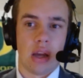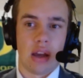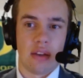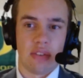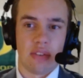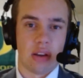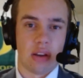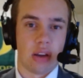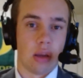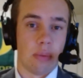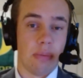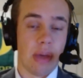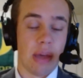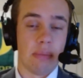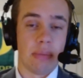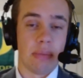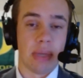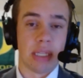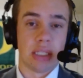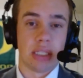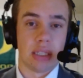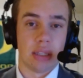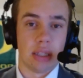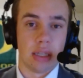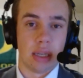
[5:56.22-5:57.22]
of a
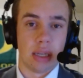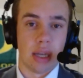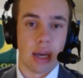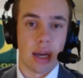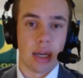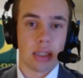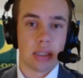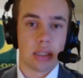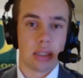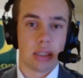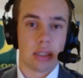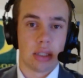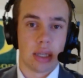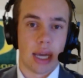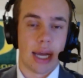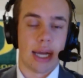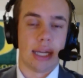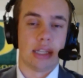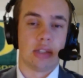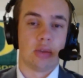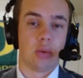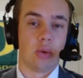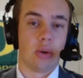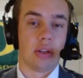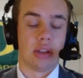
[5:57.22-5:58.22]
commitment to the Ducks
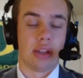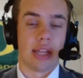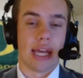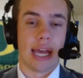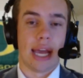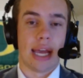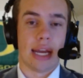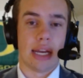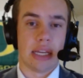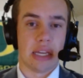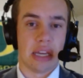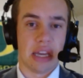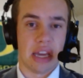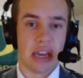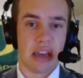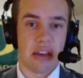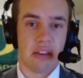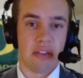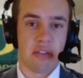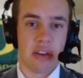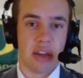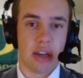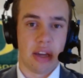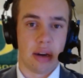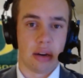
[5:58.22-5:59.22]
as what Lanning
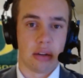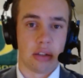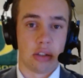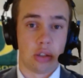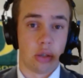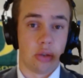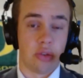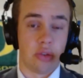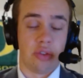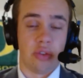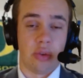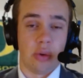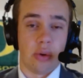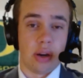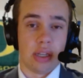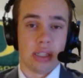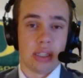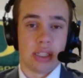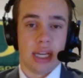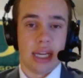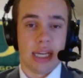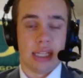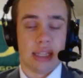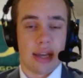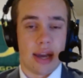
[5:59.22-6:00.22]
gave here. So if you want
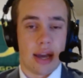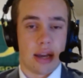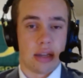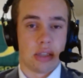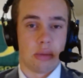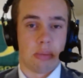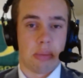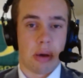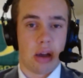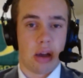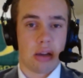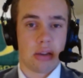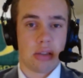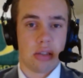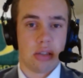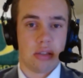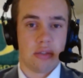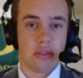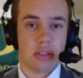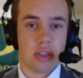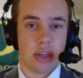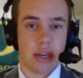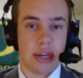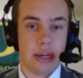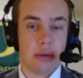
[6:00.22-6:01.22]
to take that as a
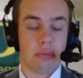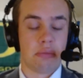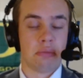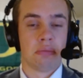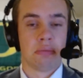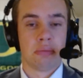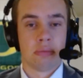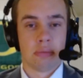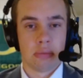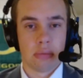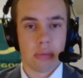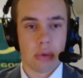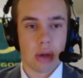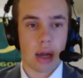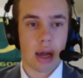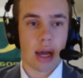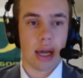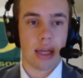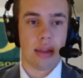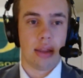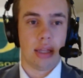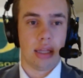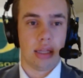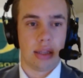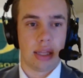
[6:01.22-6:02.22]
positive sign,
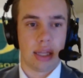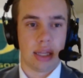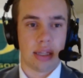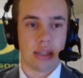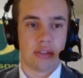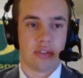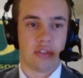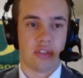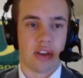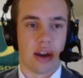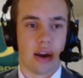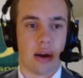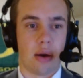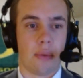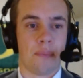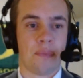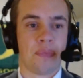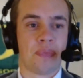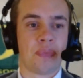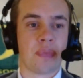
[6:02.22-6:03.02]
I think that's fair.